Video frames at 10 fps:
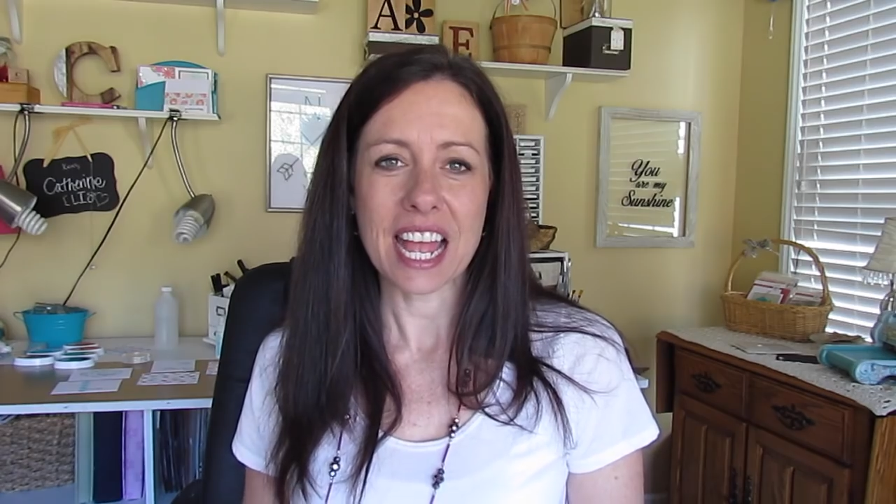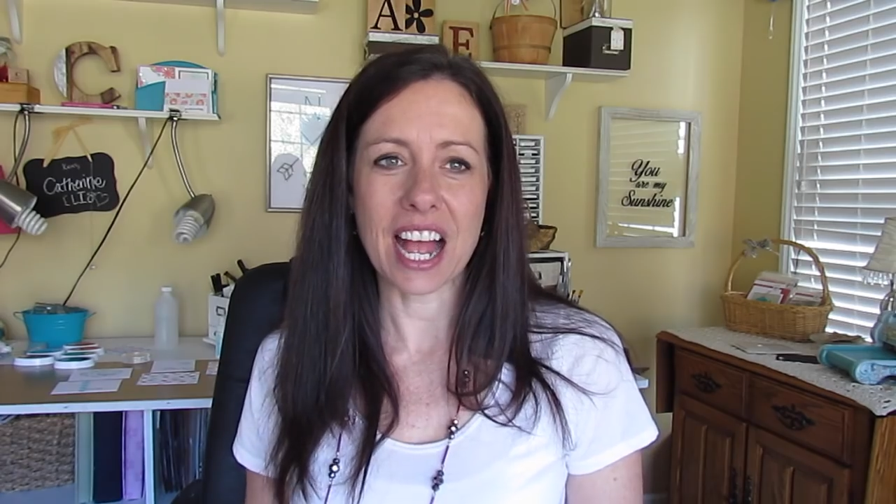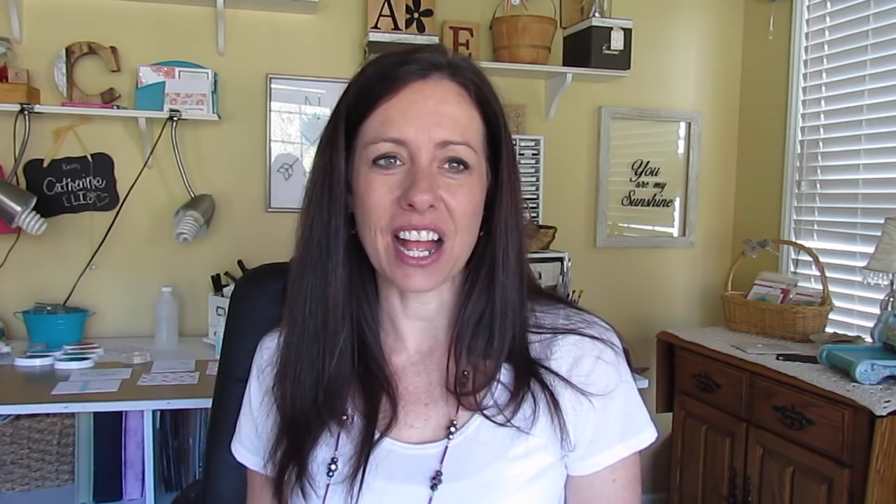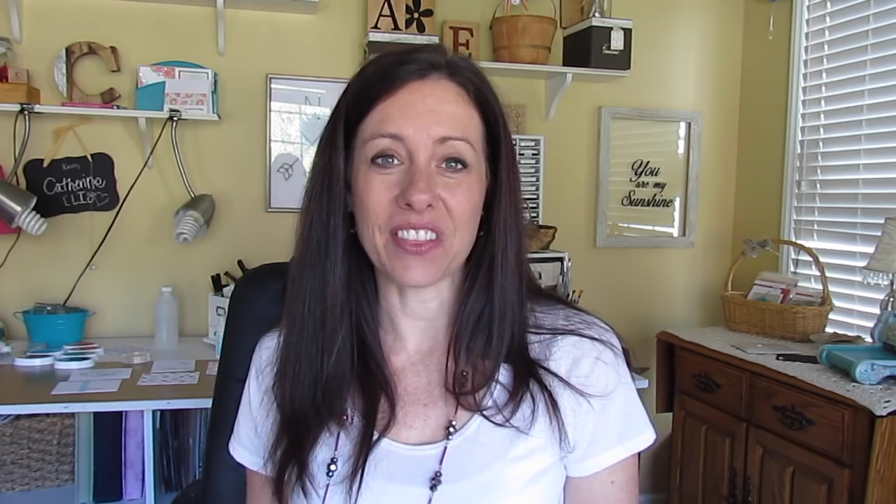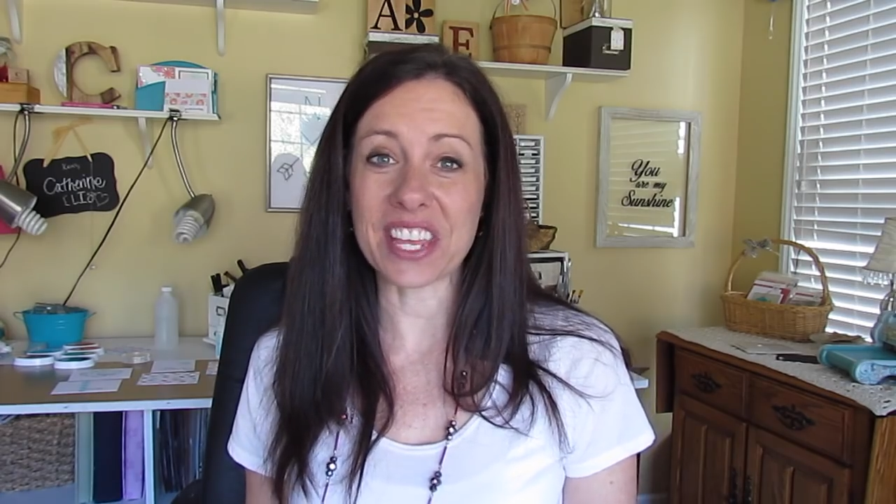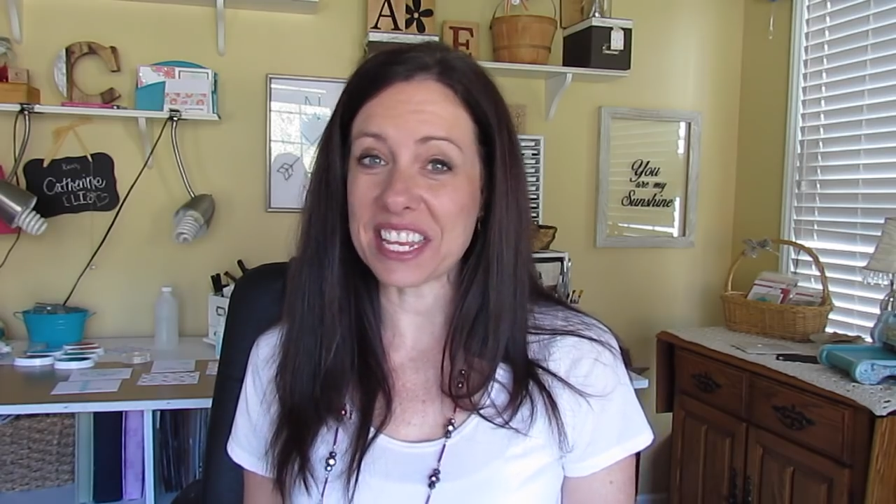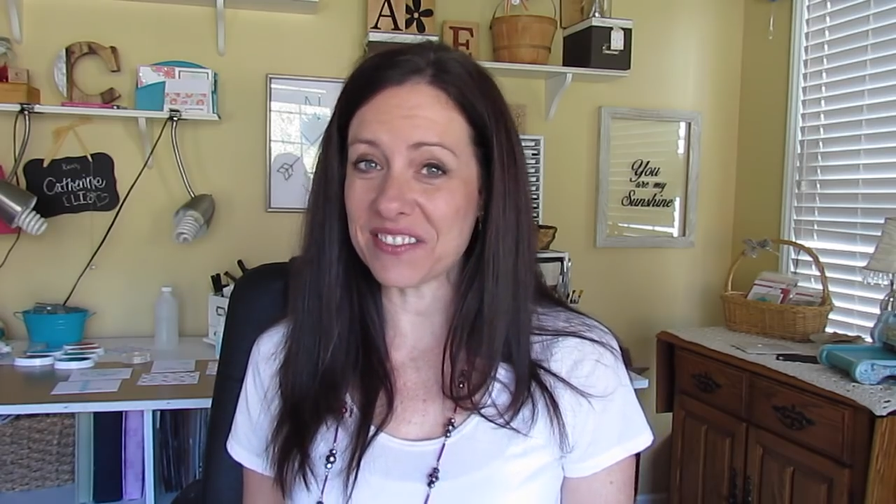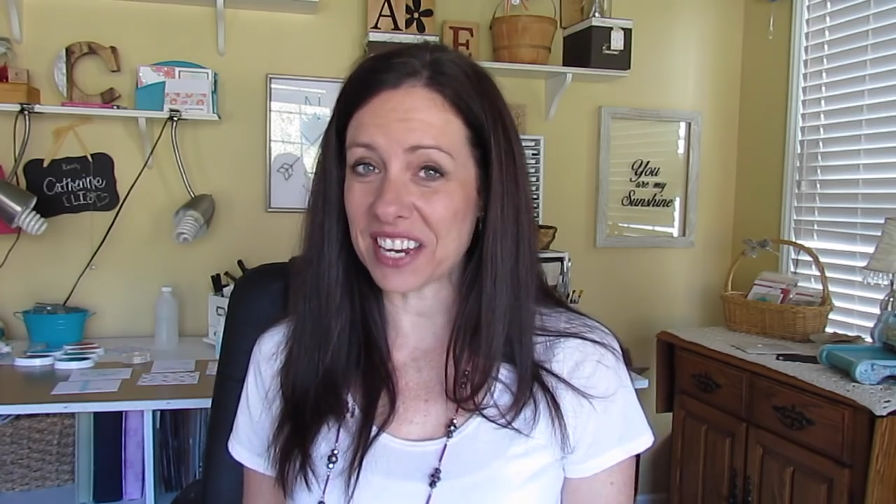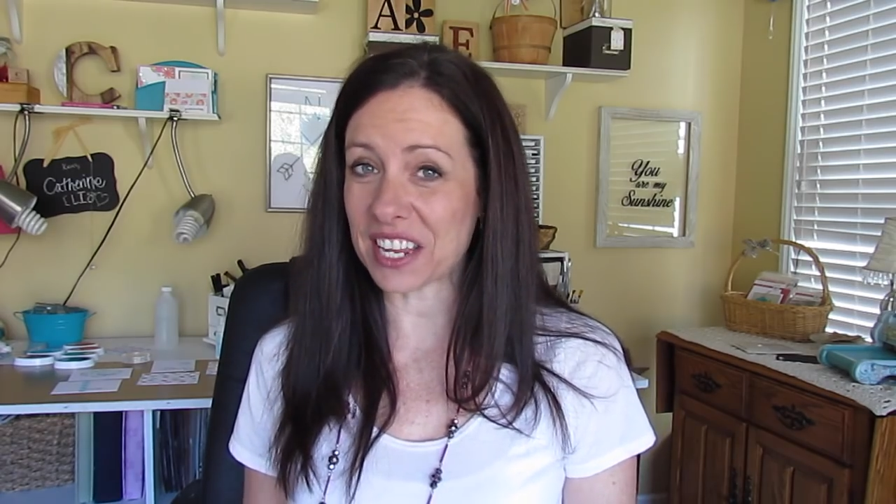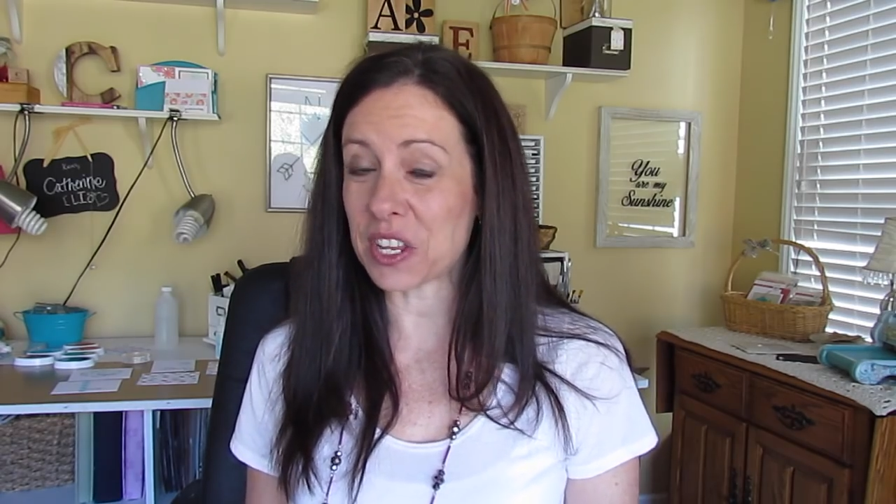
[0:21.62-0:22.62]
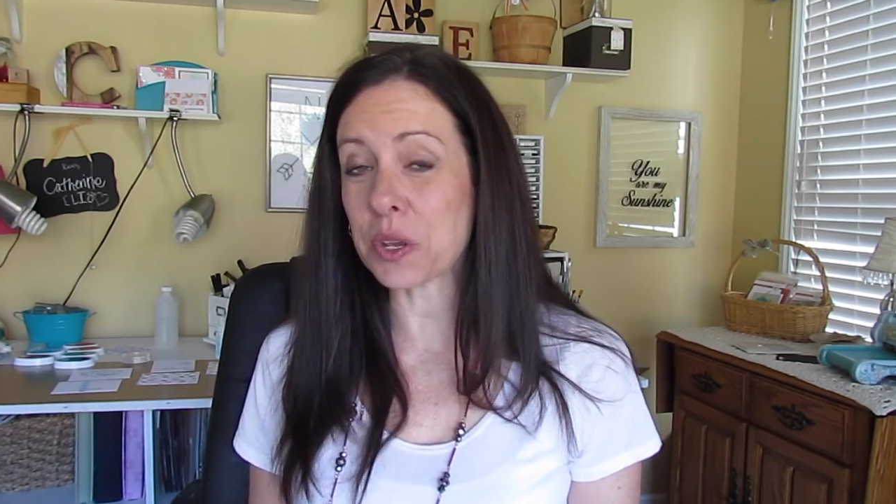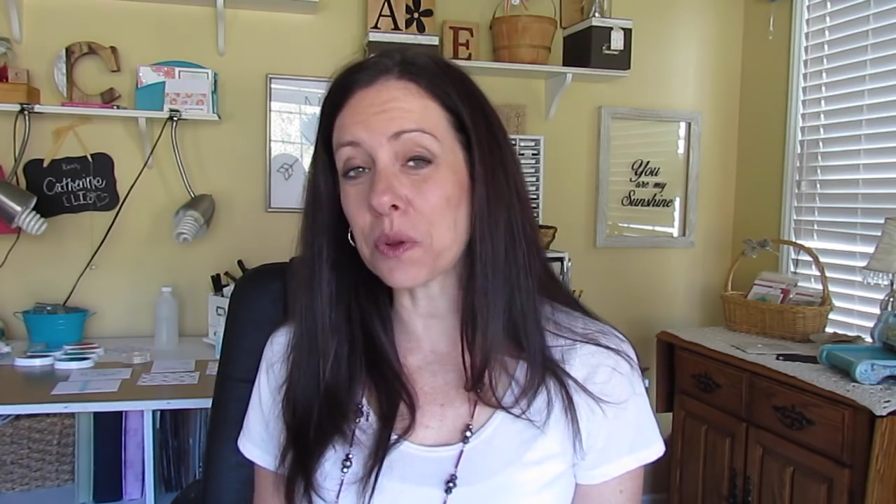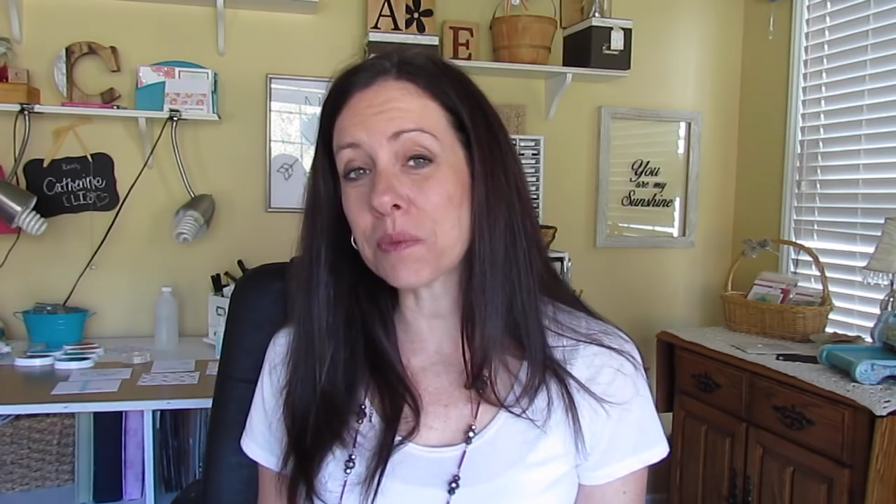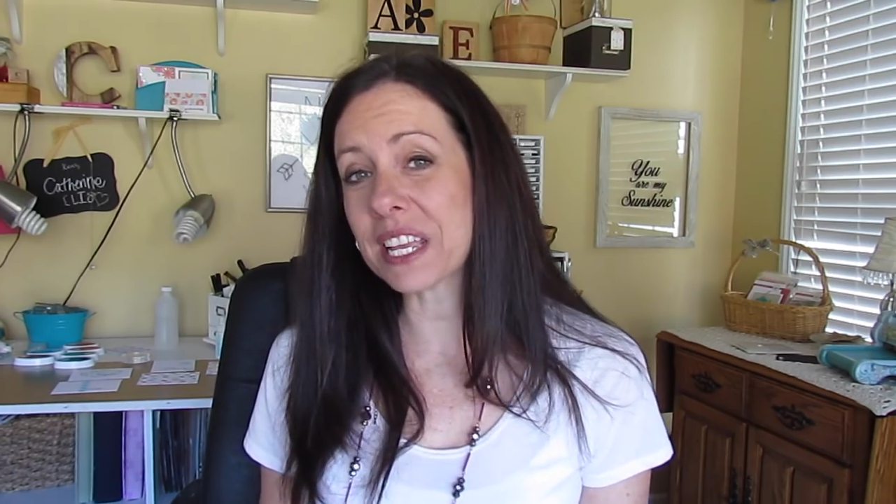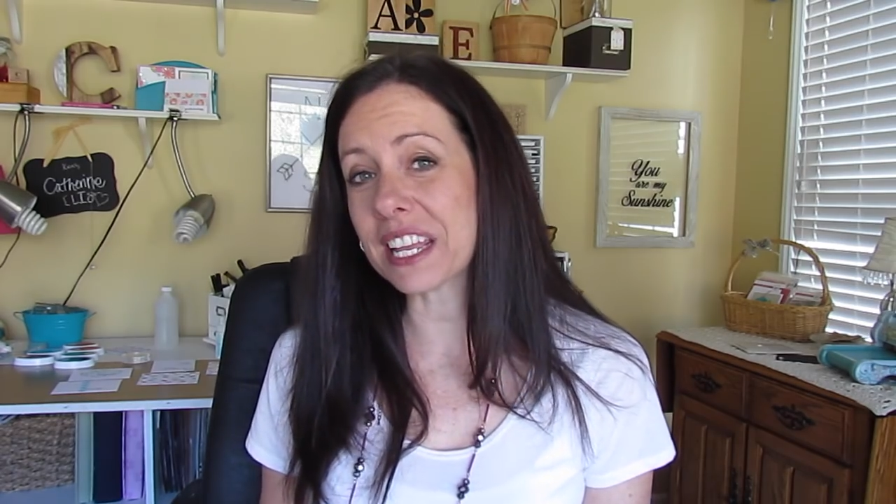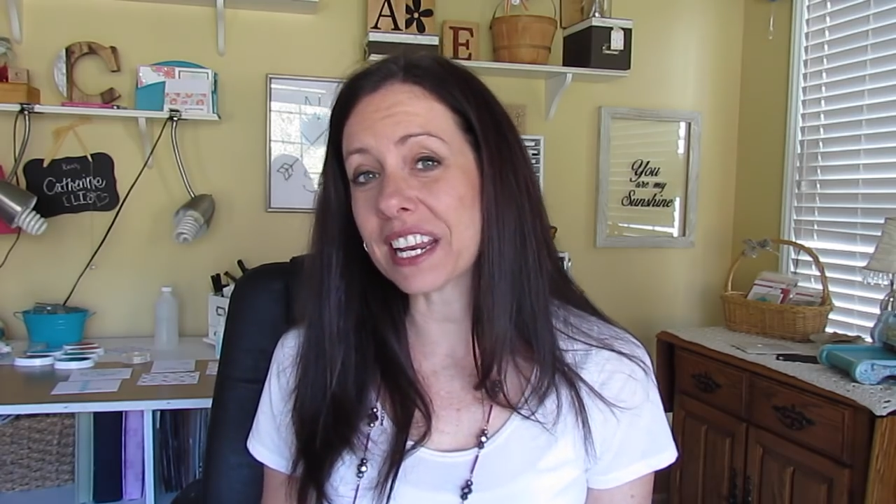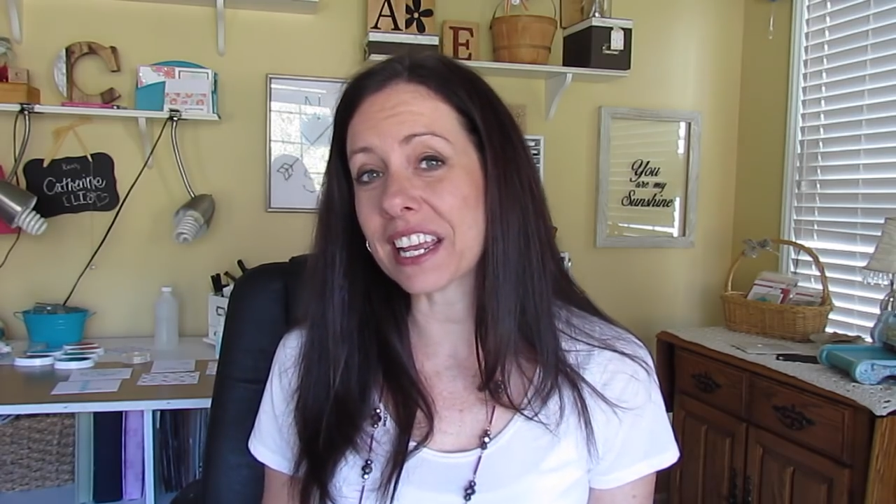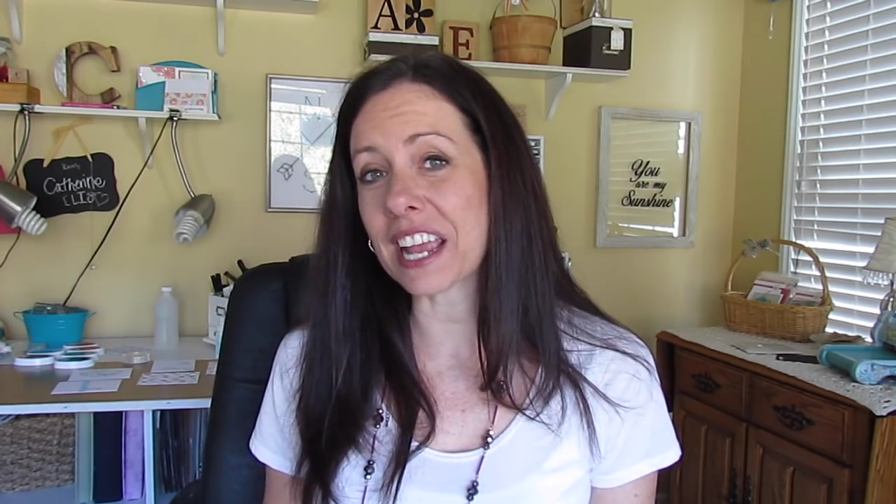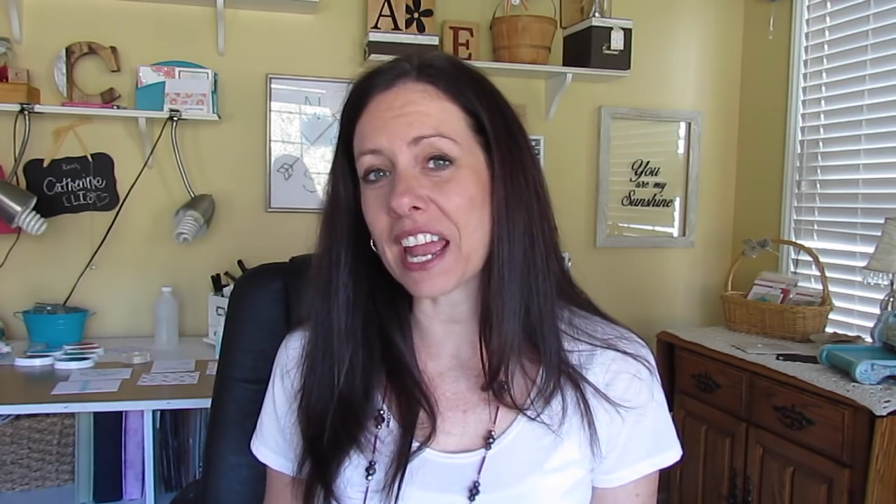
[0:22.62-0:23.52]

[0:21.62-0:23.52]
Uh, the evening, you will be getting